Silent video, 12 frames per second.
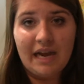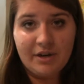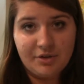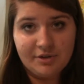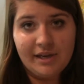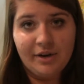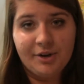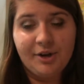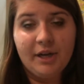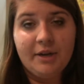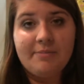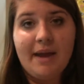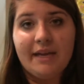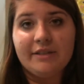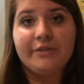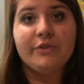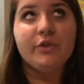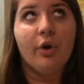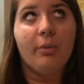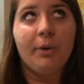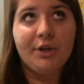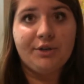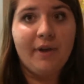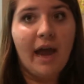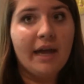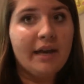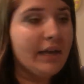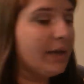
natural sour cream has so much fat in